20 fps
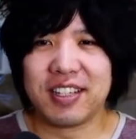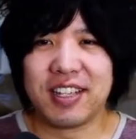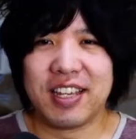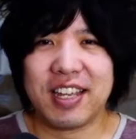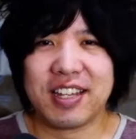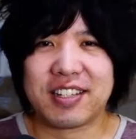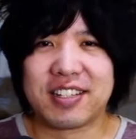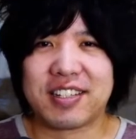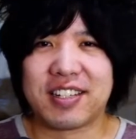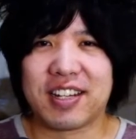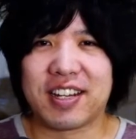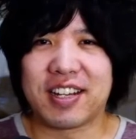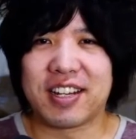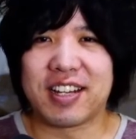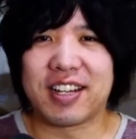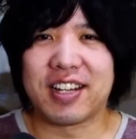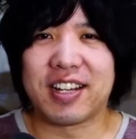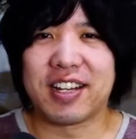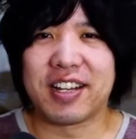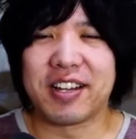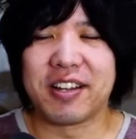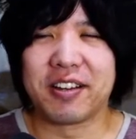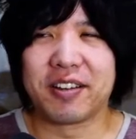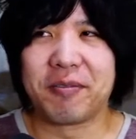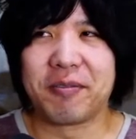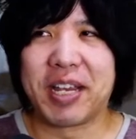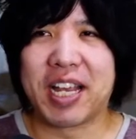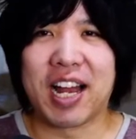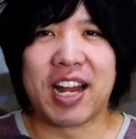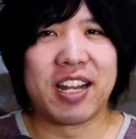It's
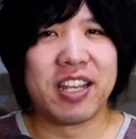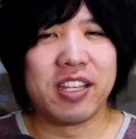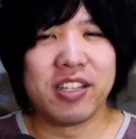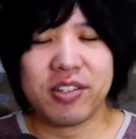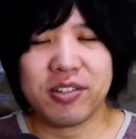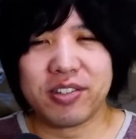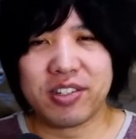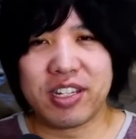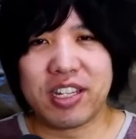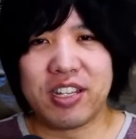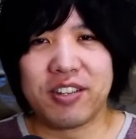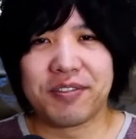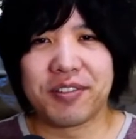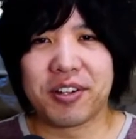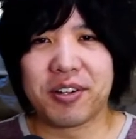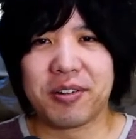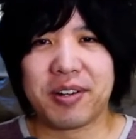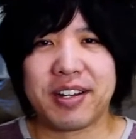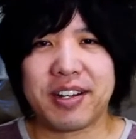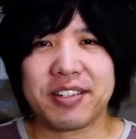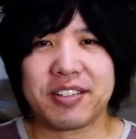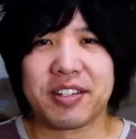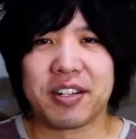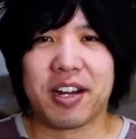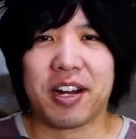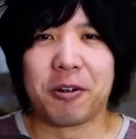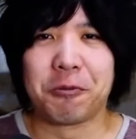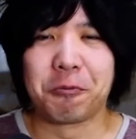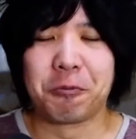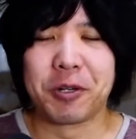we kind of use Evo as
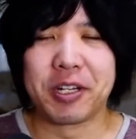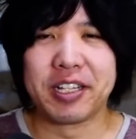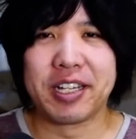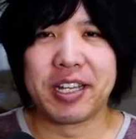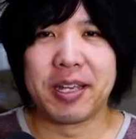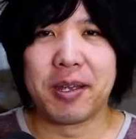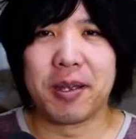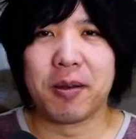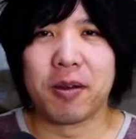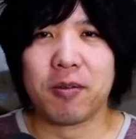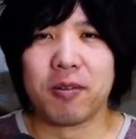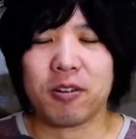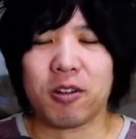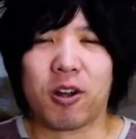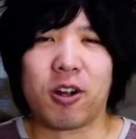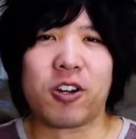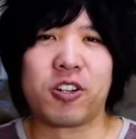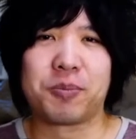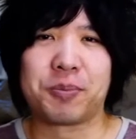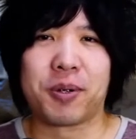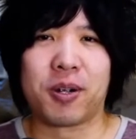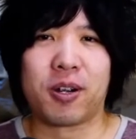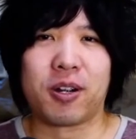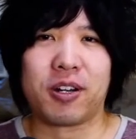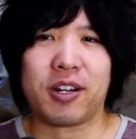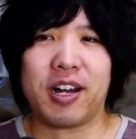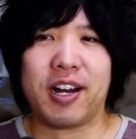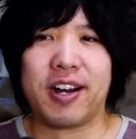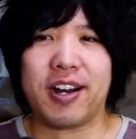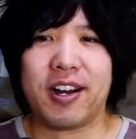a really large
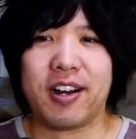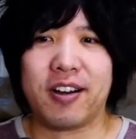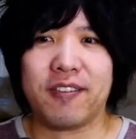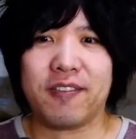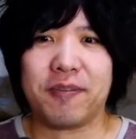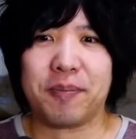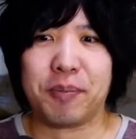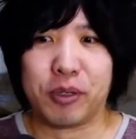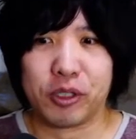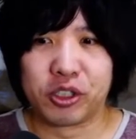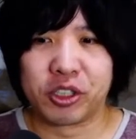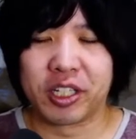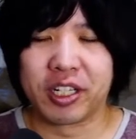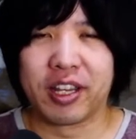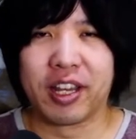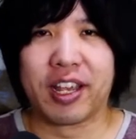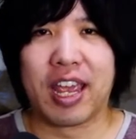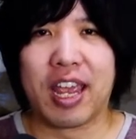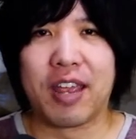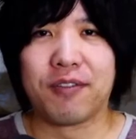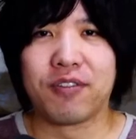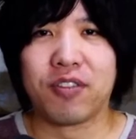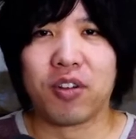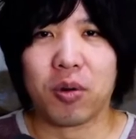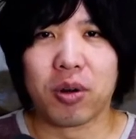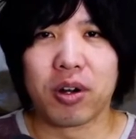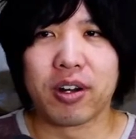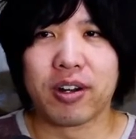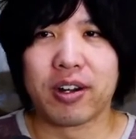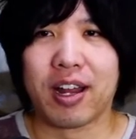part of pushing the game
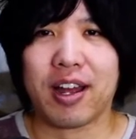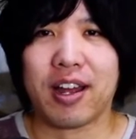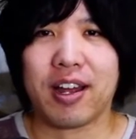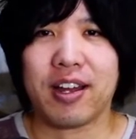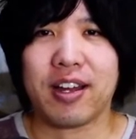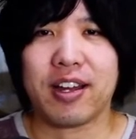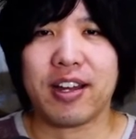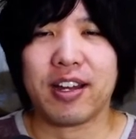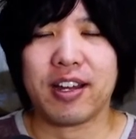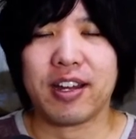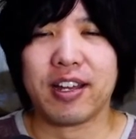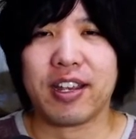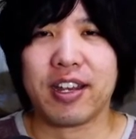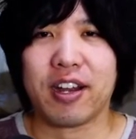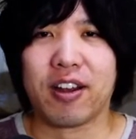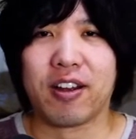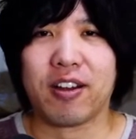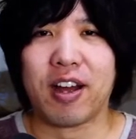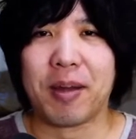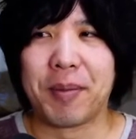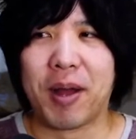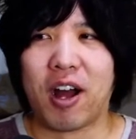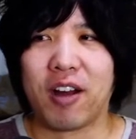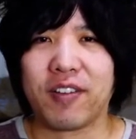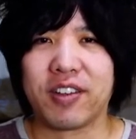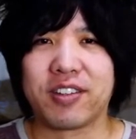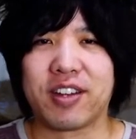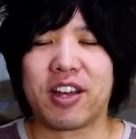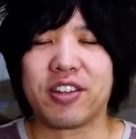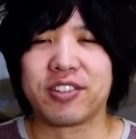forward. I mean,
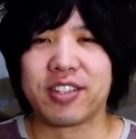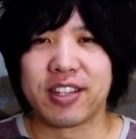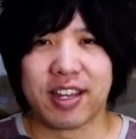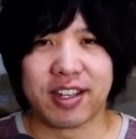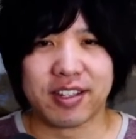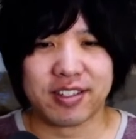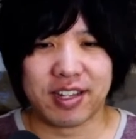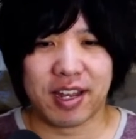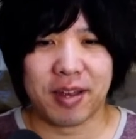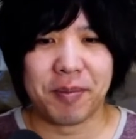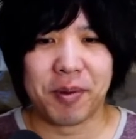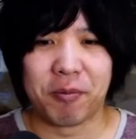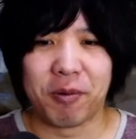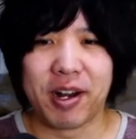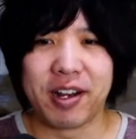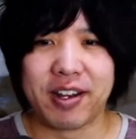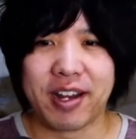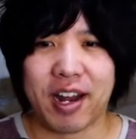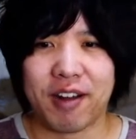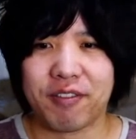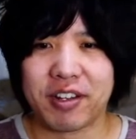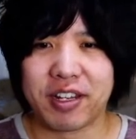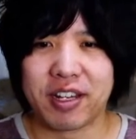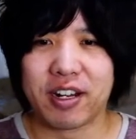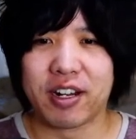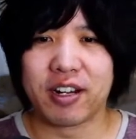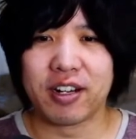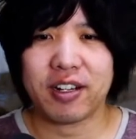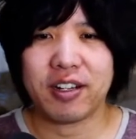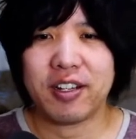obviously I'll say that because I've been running it every
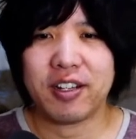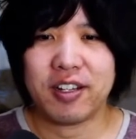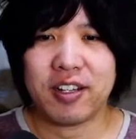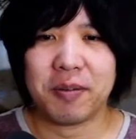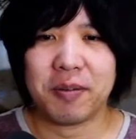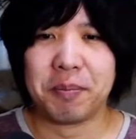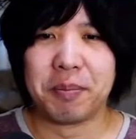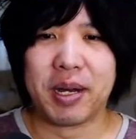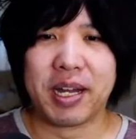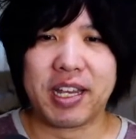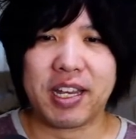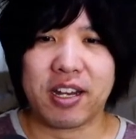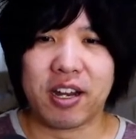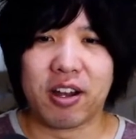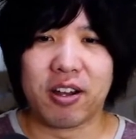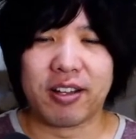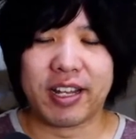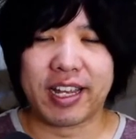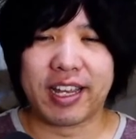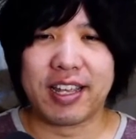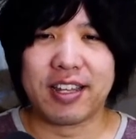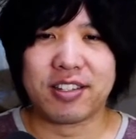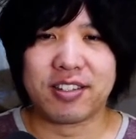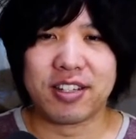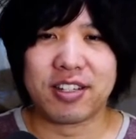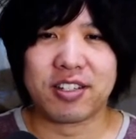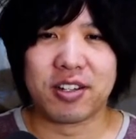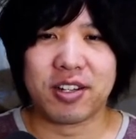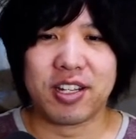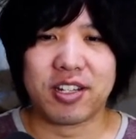year, but like
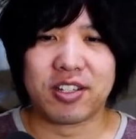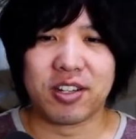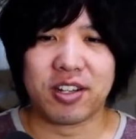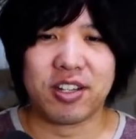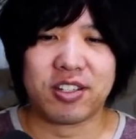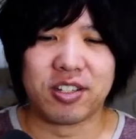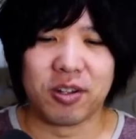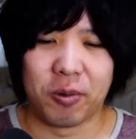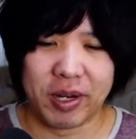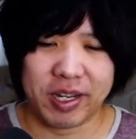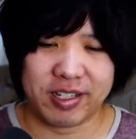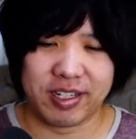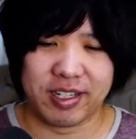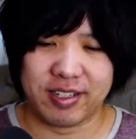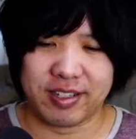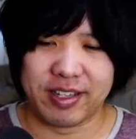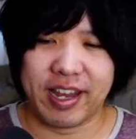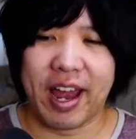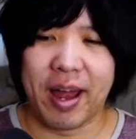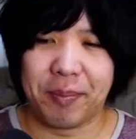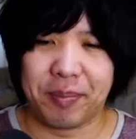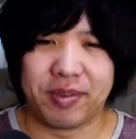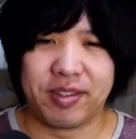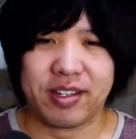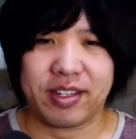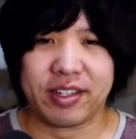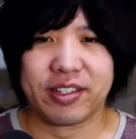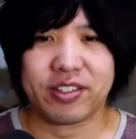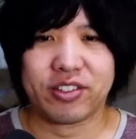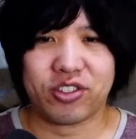it's always a step
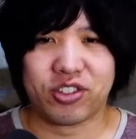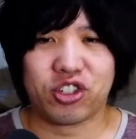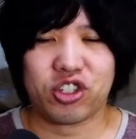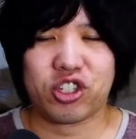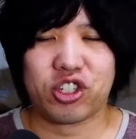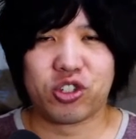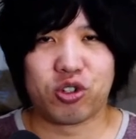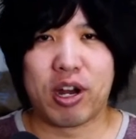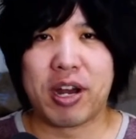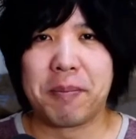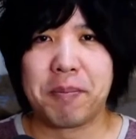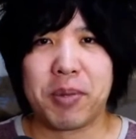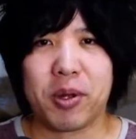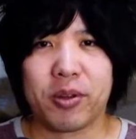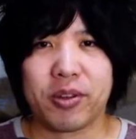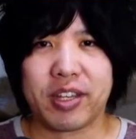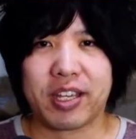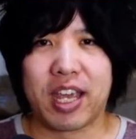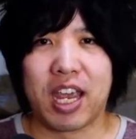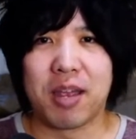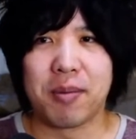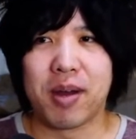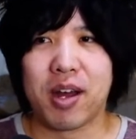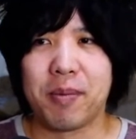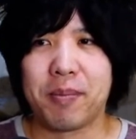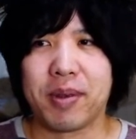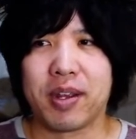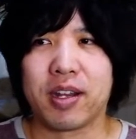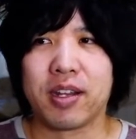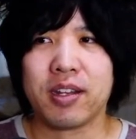to just try and build the game
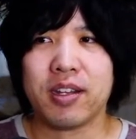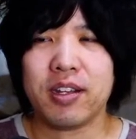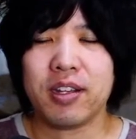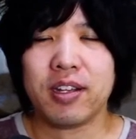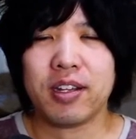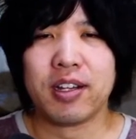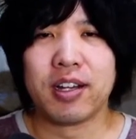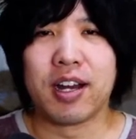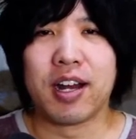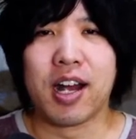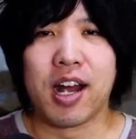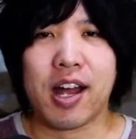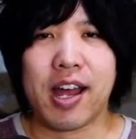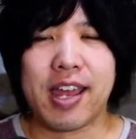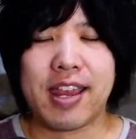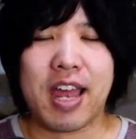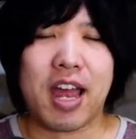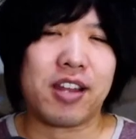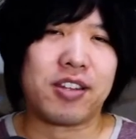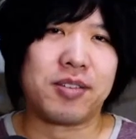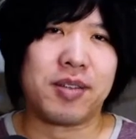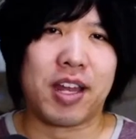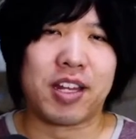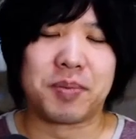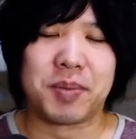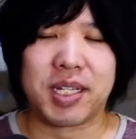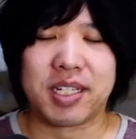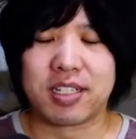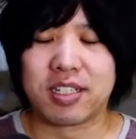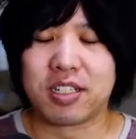up, and
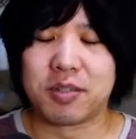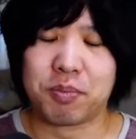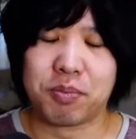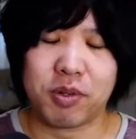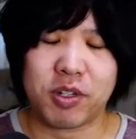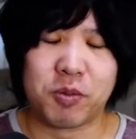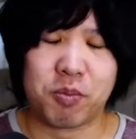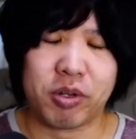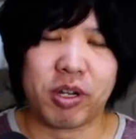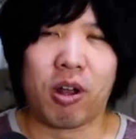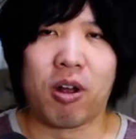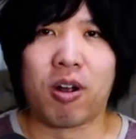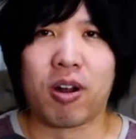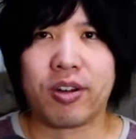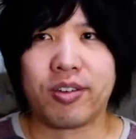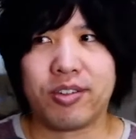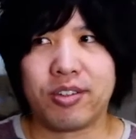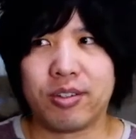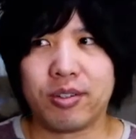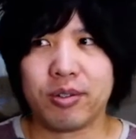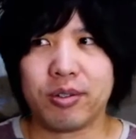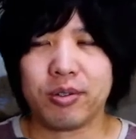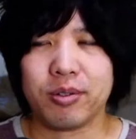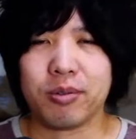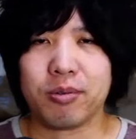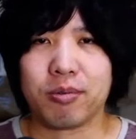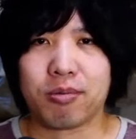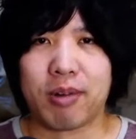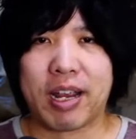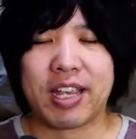that's because it's pretty hard
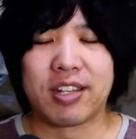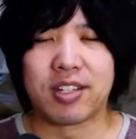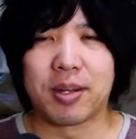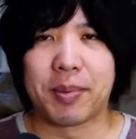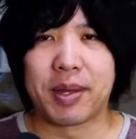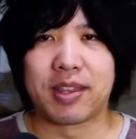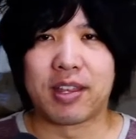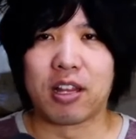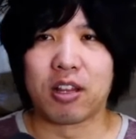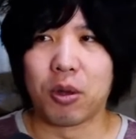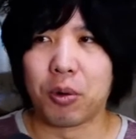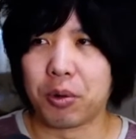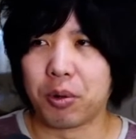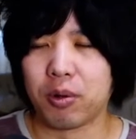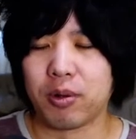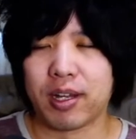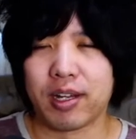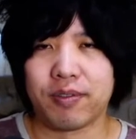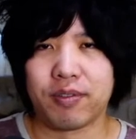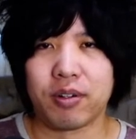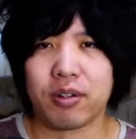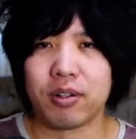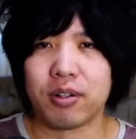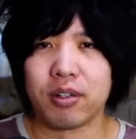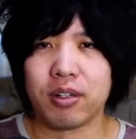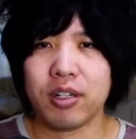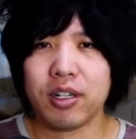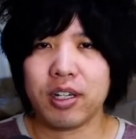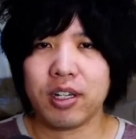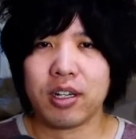to raise up at the local
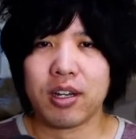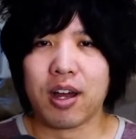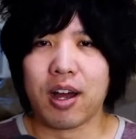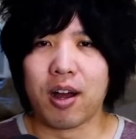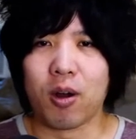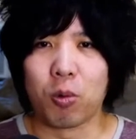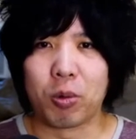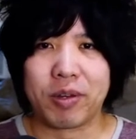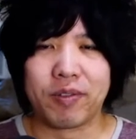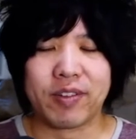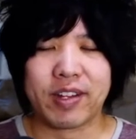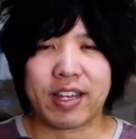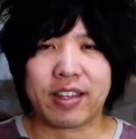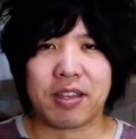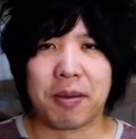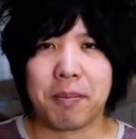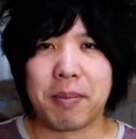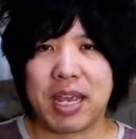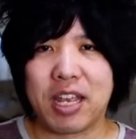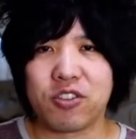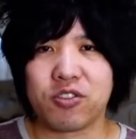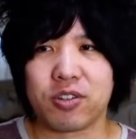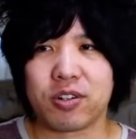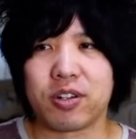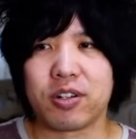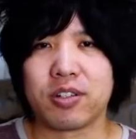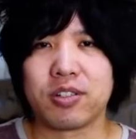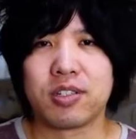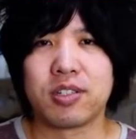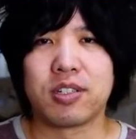level or even at the
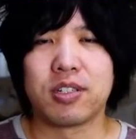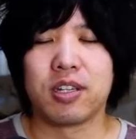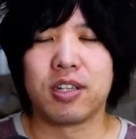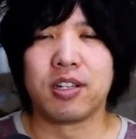majors.